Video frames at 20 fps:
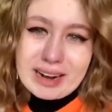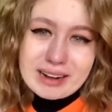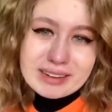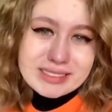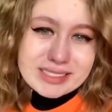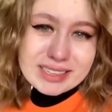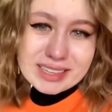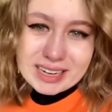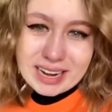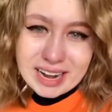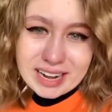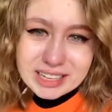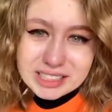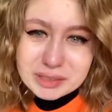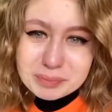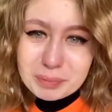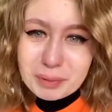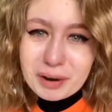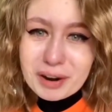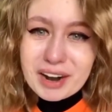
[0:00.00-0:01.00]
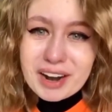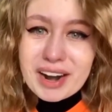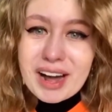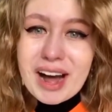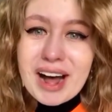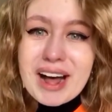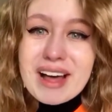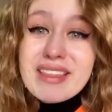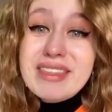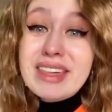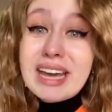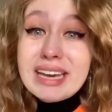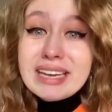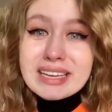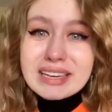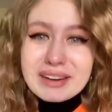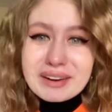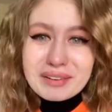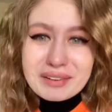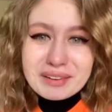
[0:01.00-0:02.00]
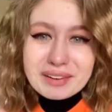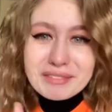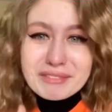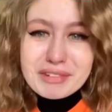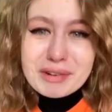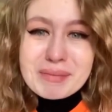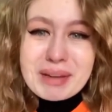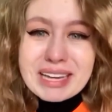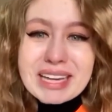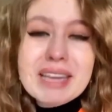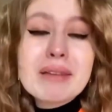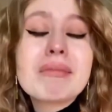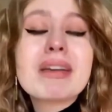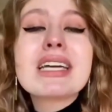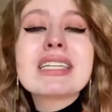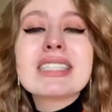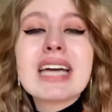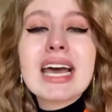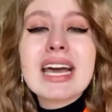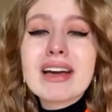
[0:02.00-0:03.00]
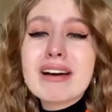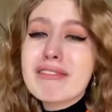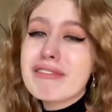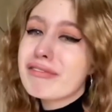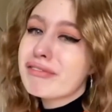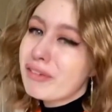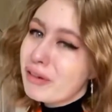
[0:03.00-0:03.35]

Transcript: out to the College Board. Uh, thank you for making me take a 45